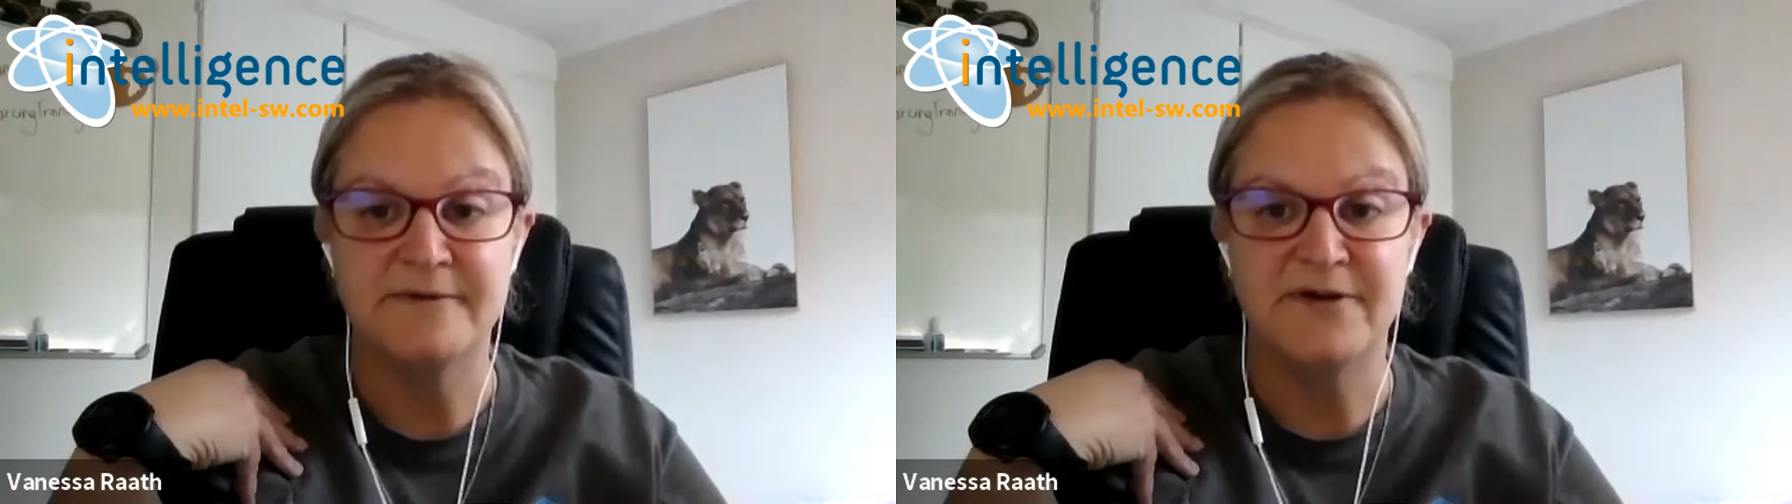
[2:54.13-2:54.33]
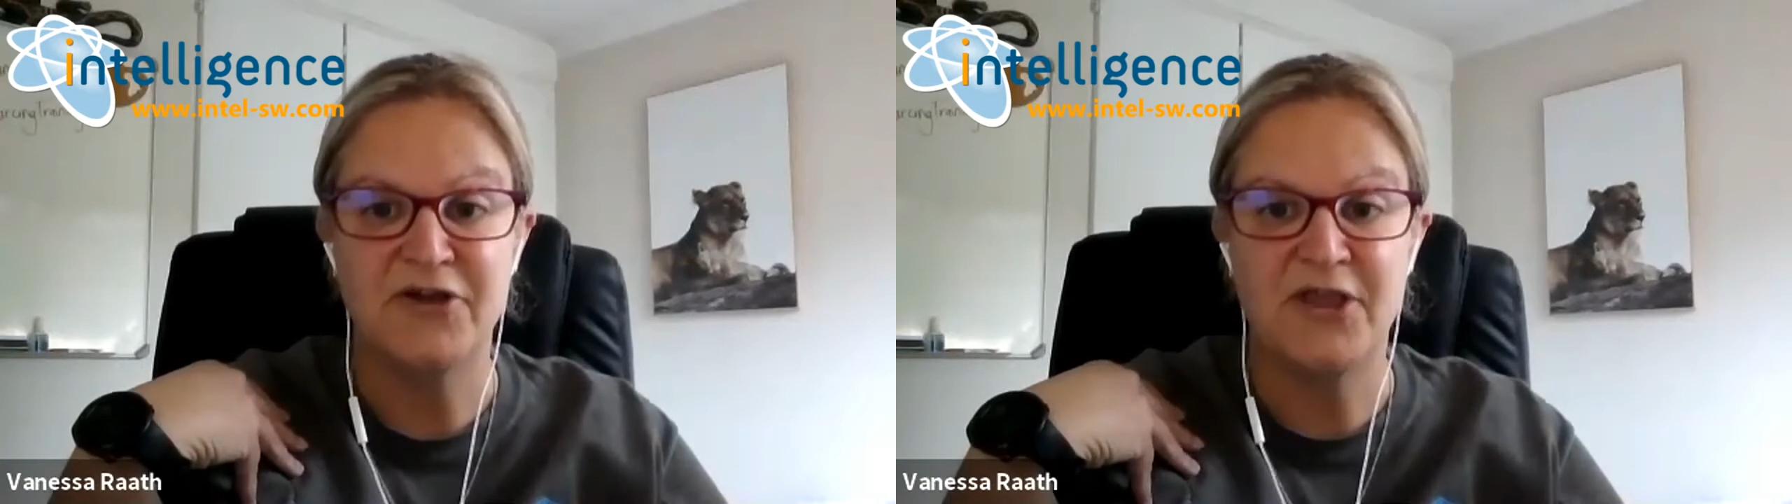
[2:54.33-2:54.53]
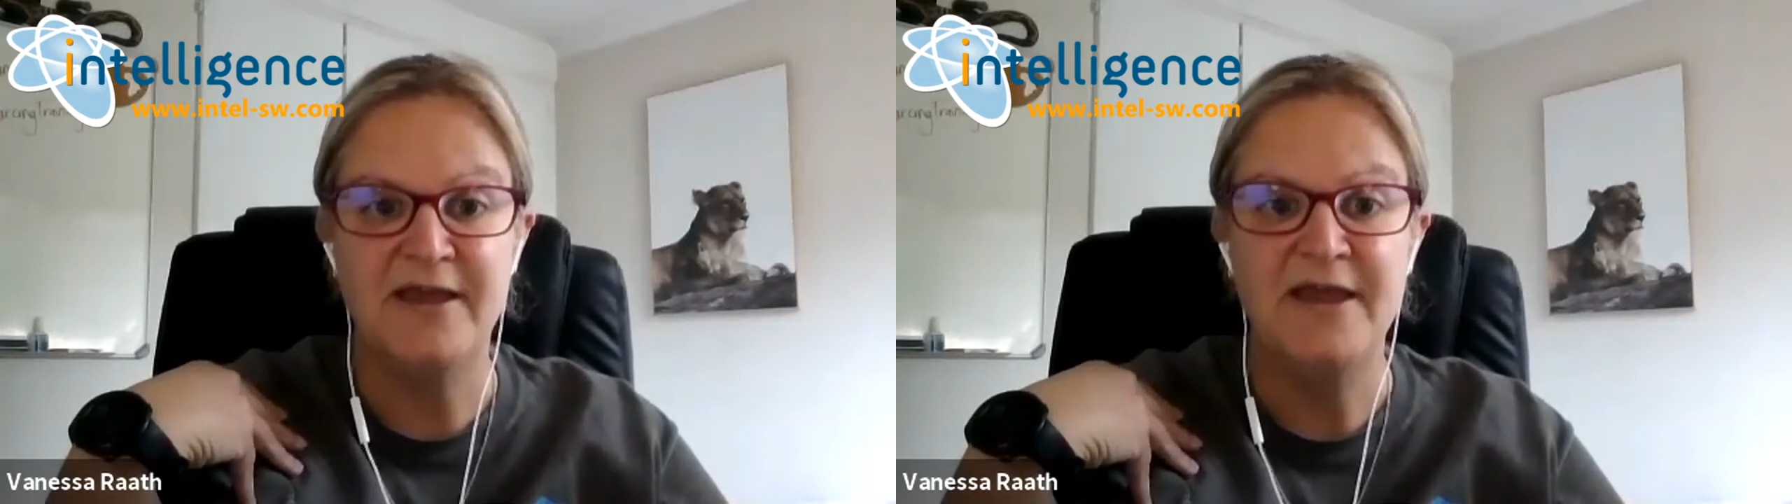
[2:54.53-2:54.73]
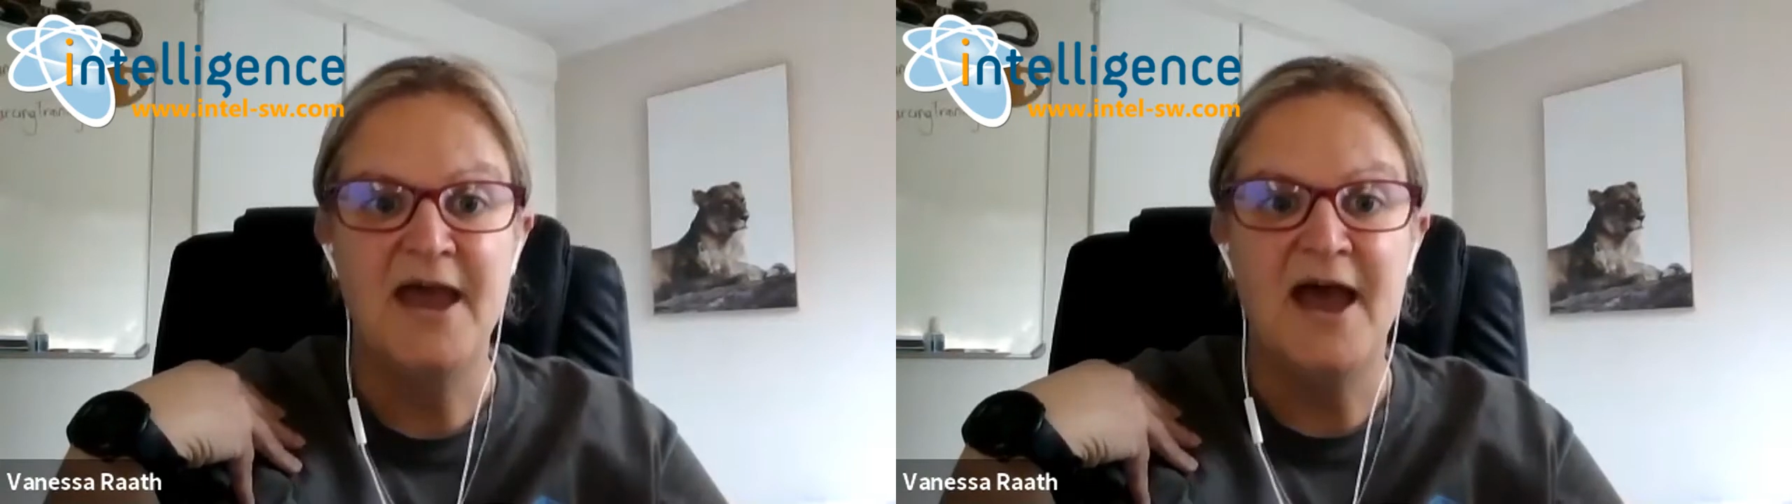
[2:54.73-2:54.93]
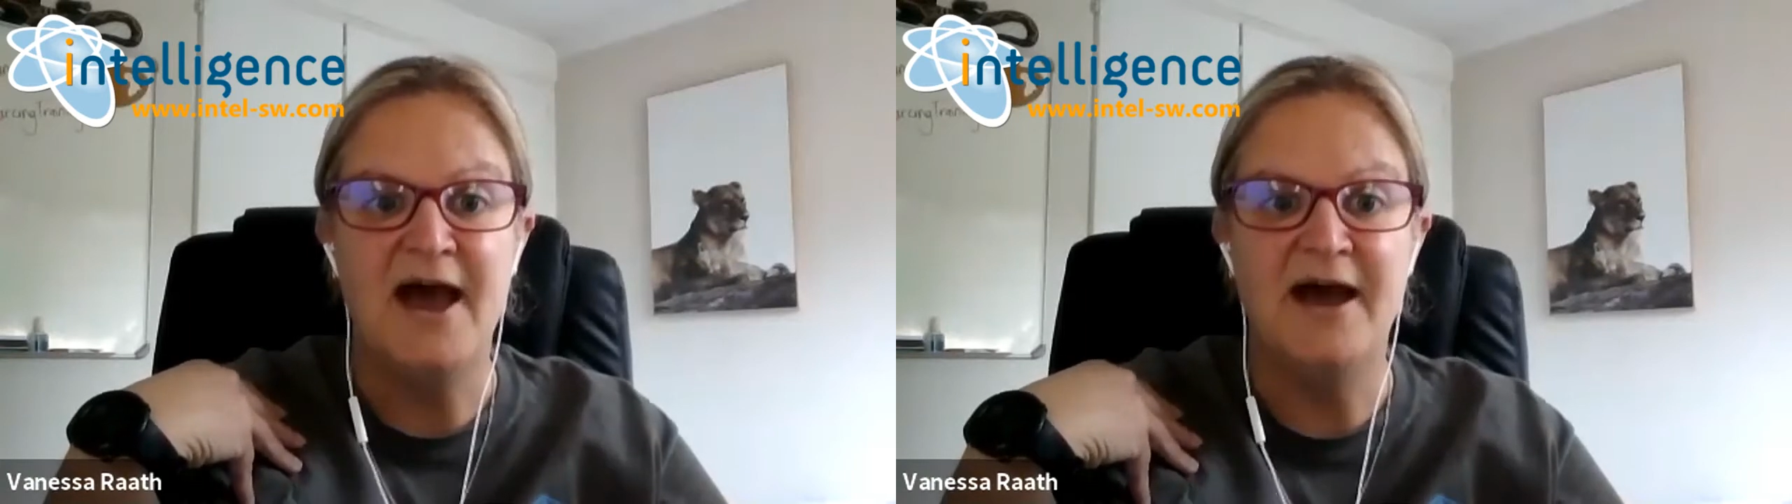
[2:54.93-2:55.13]
Okay,
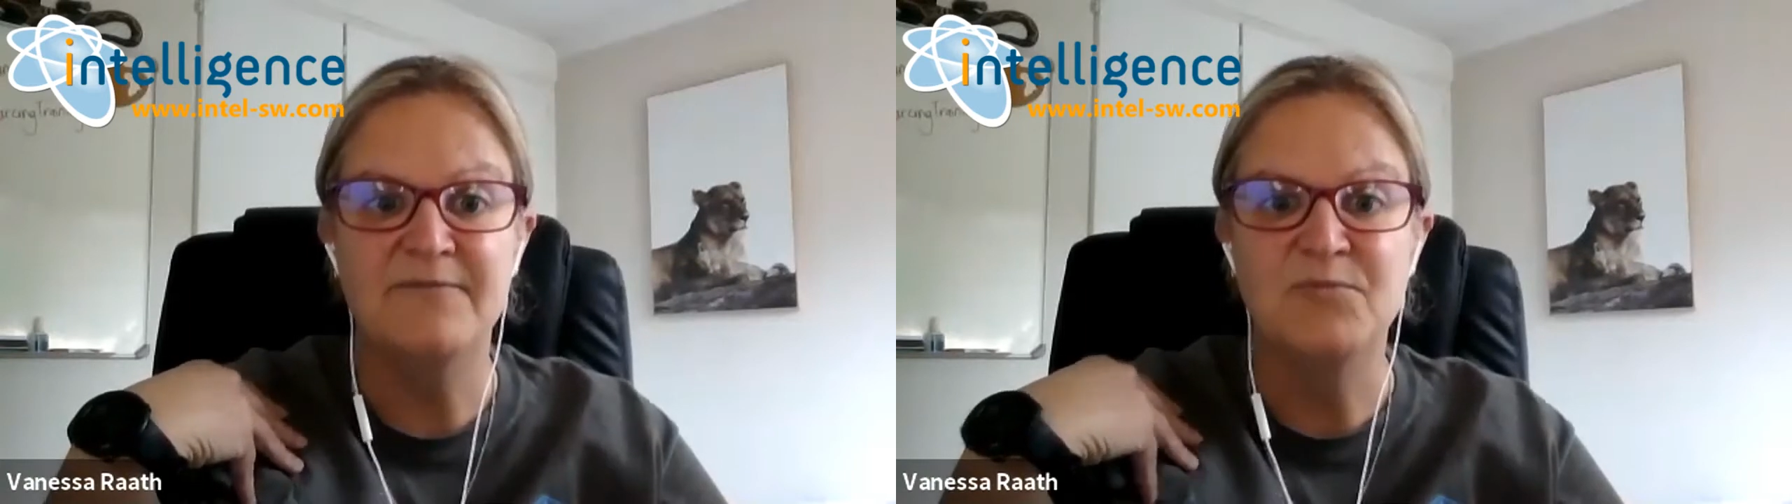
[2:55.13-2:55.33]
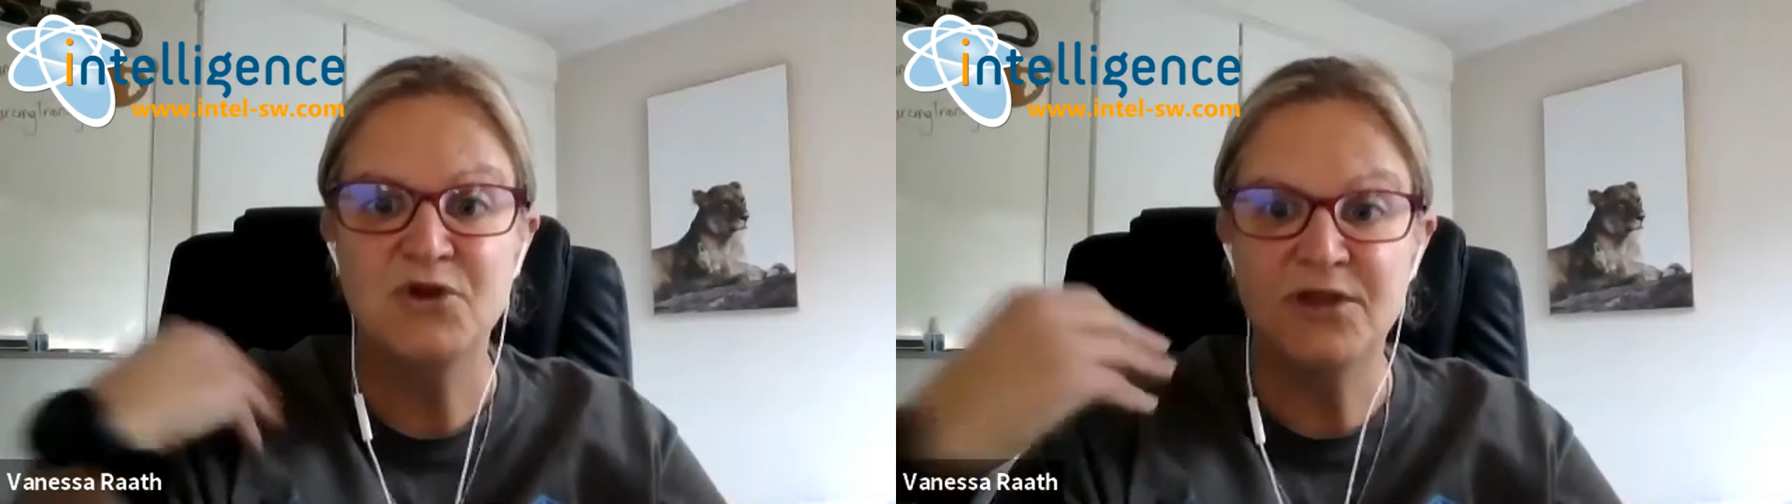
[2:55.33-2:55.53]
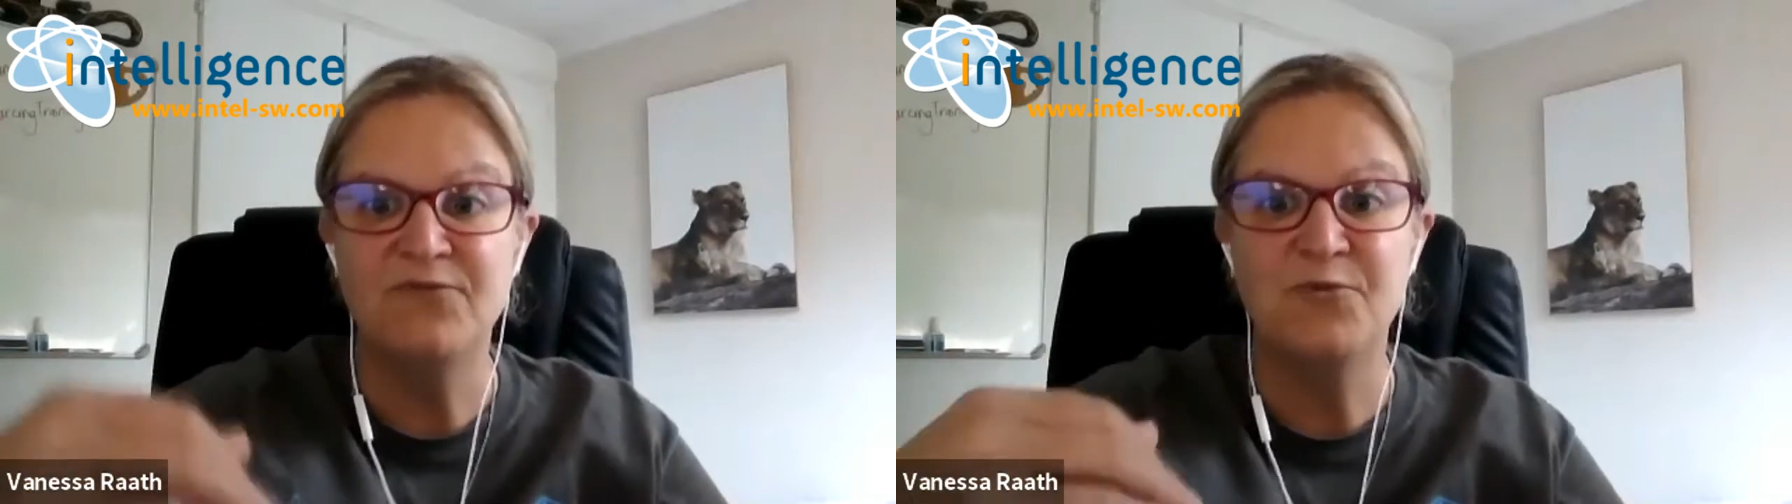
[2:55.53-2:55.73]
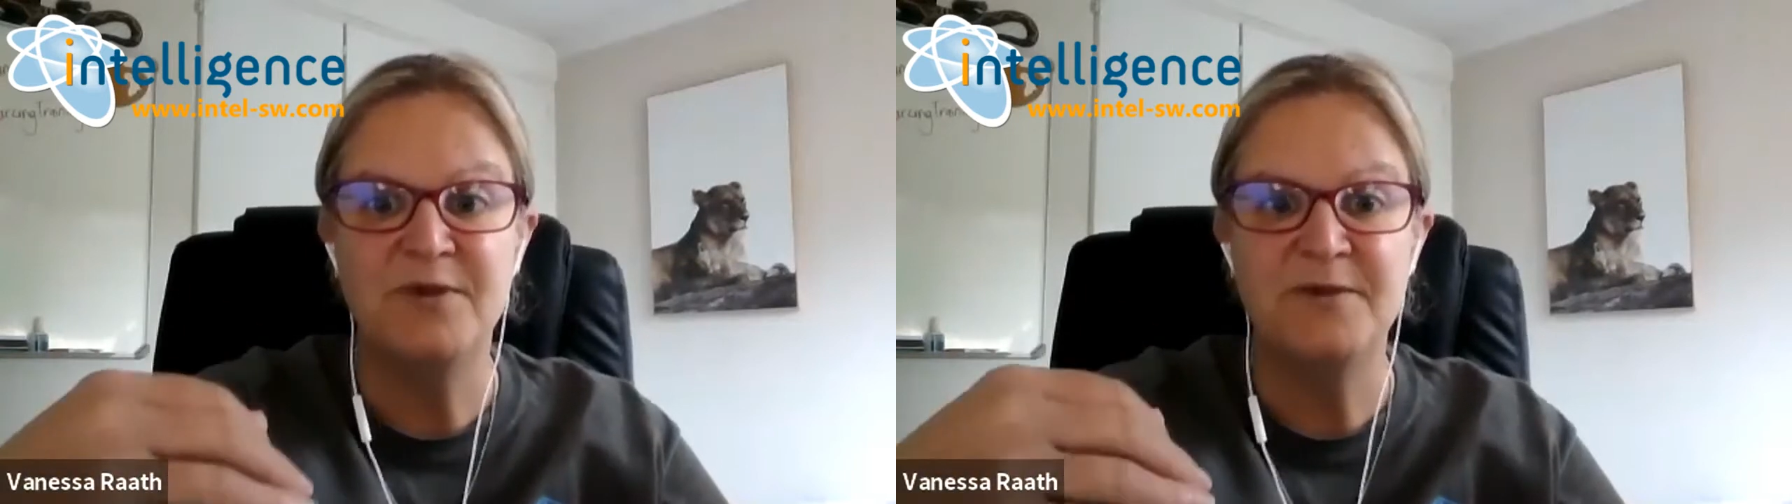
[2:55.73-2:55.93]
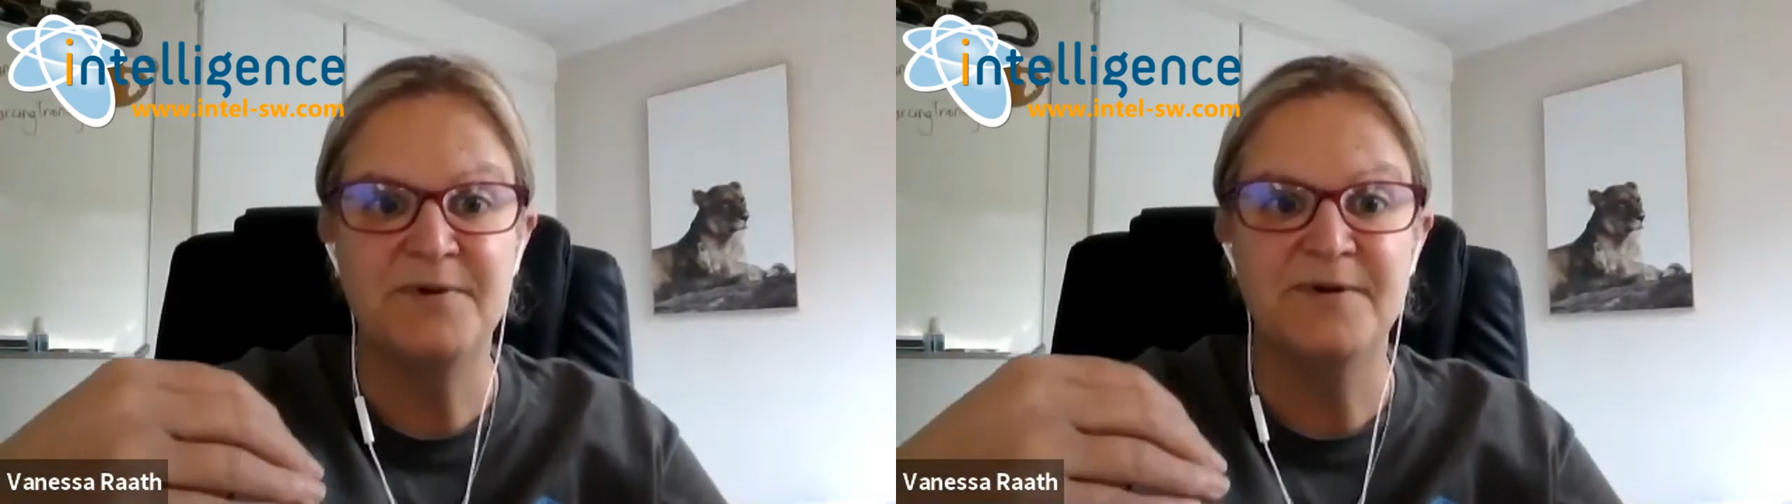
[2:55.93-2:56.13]
I'm looking for
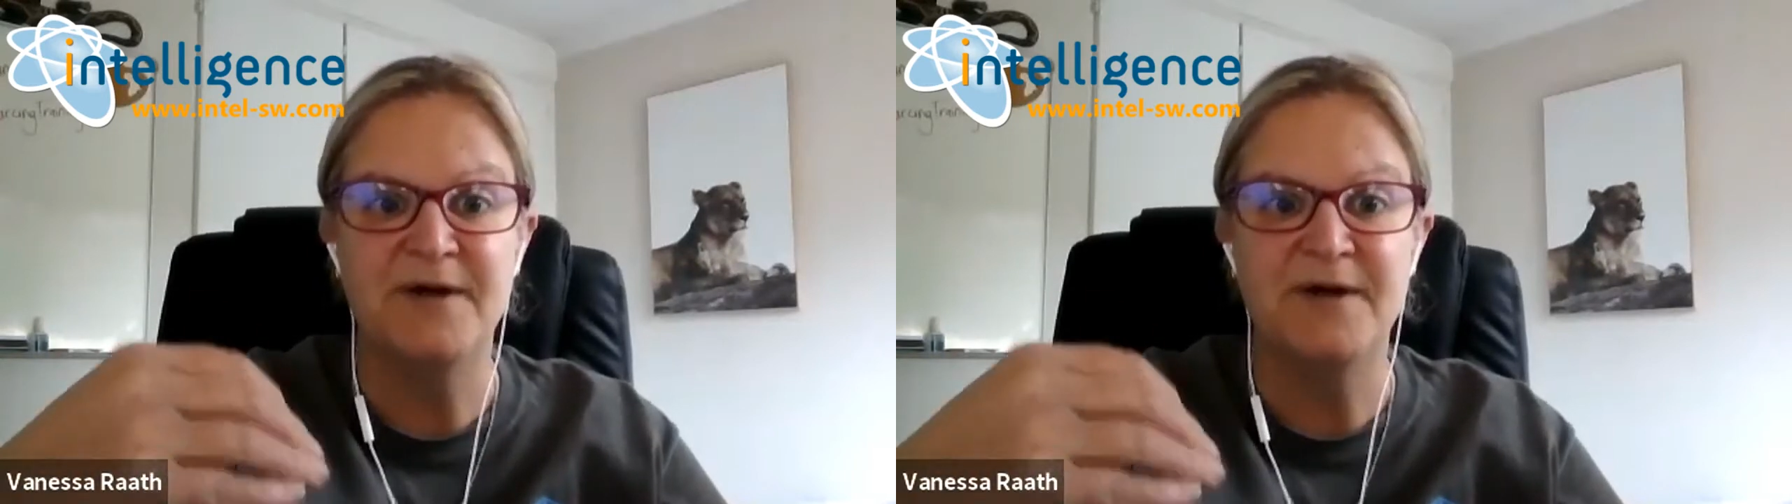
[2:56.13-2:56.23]
people,